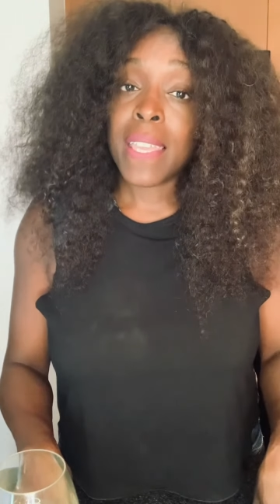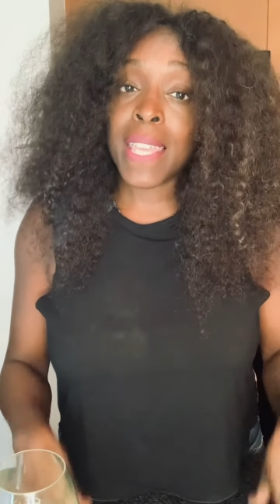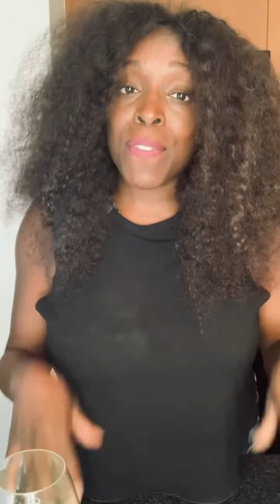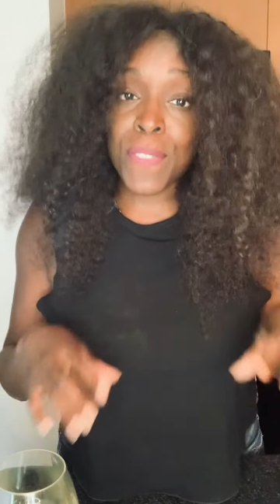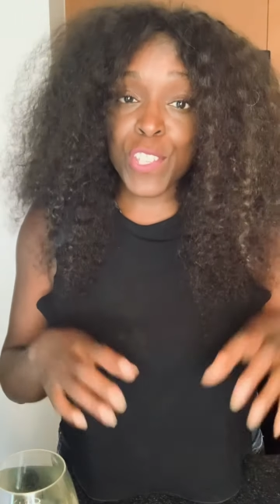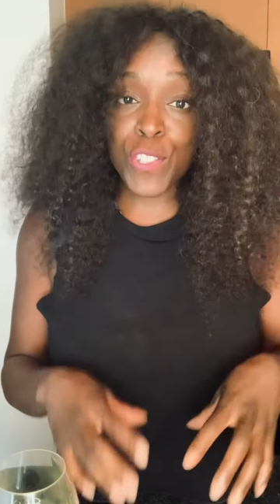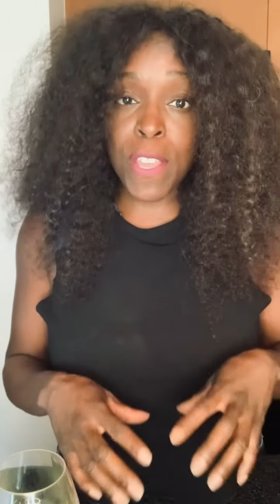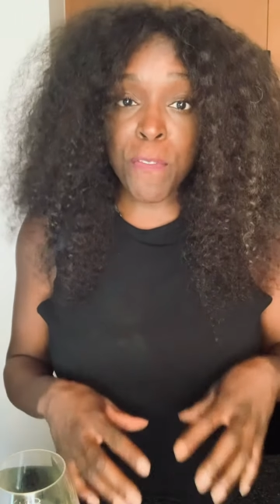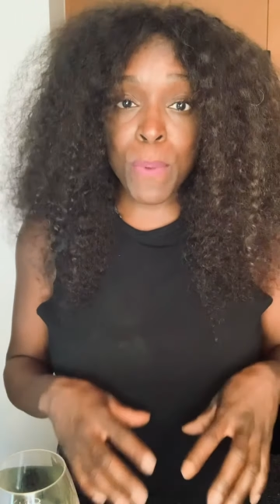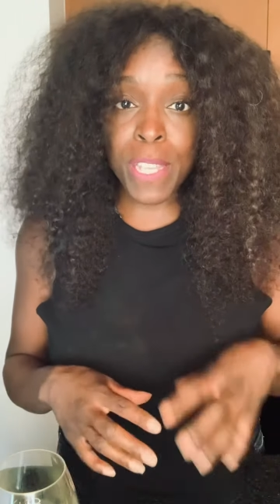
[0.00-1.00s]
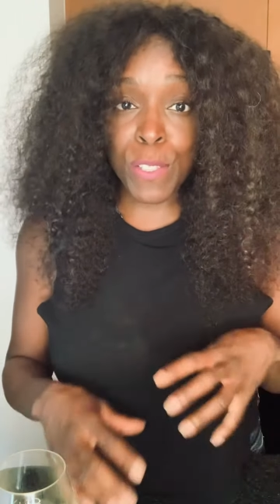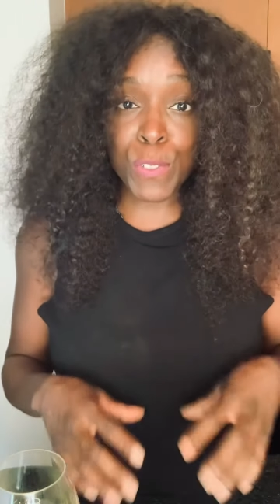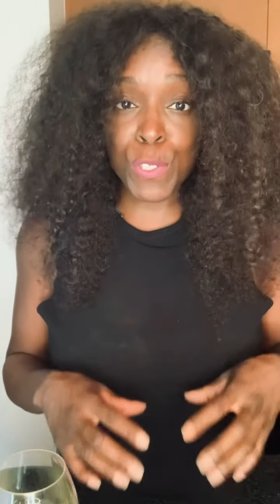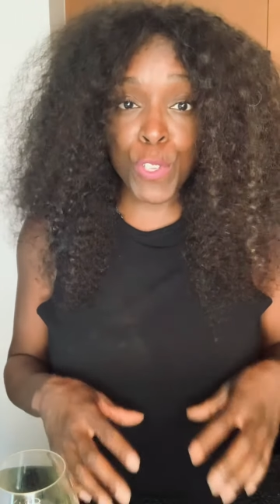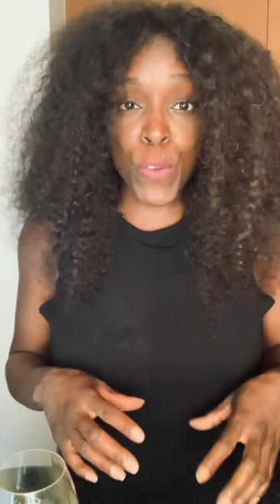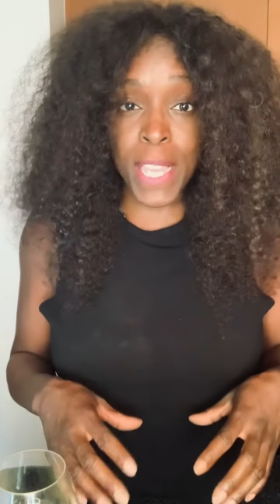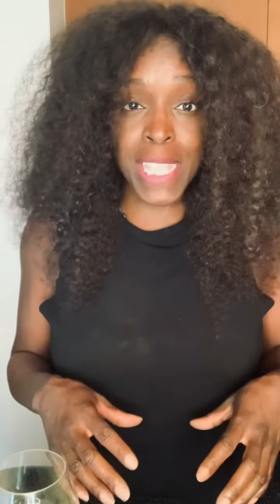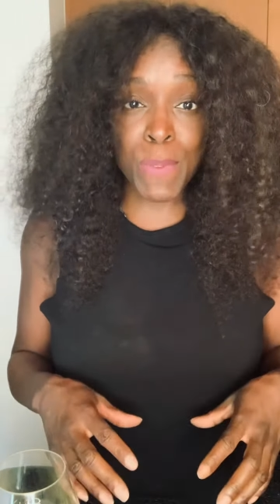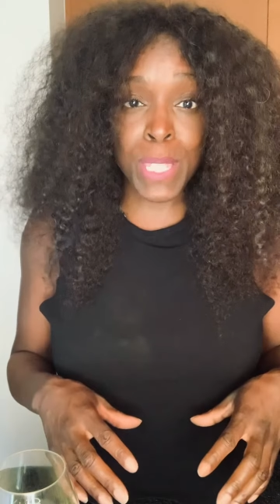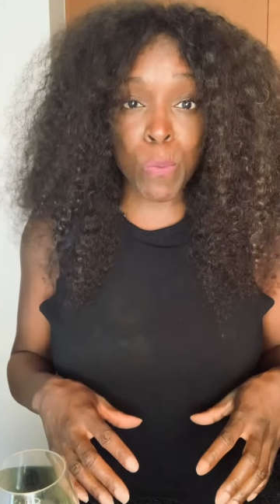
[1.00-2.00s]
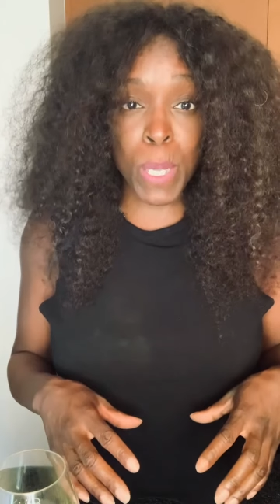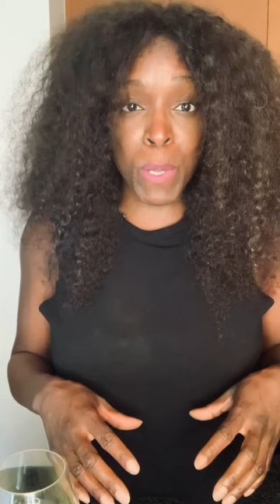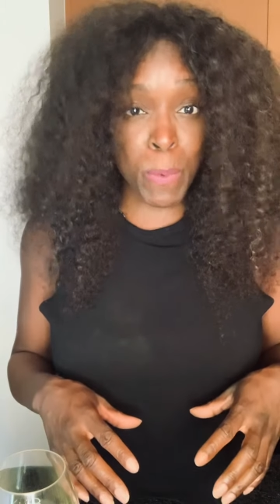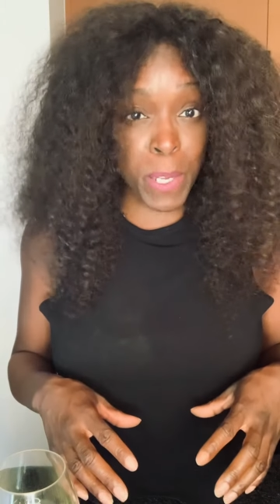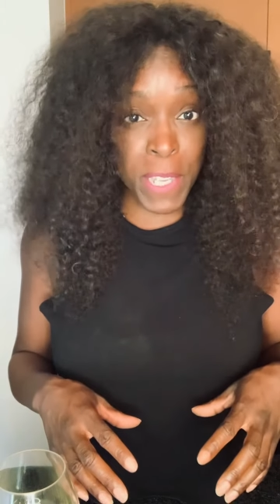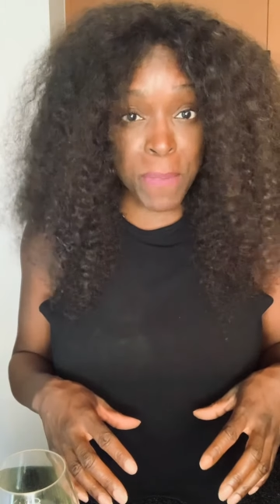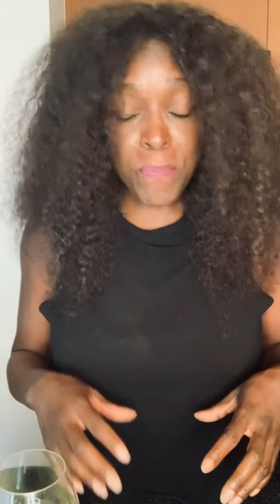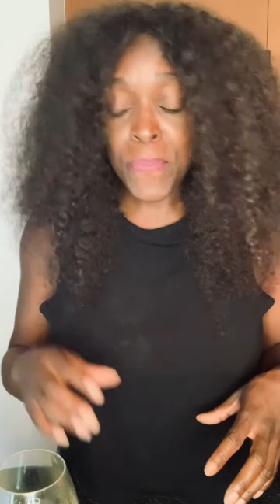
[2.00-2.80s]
If the chef went a little too crazy with the wiri,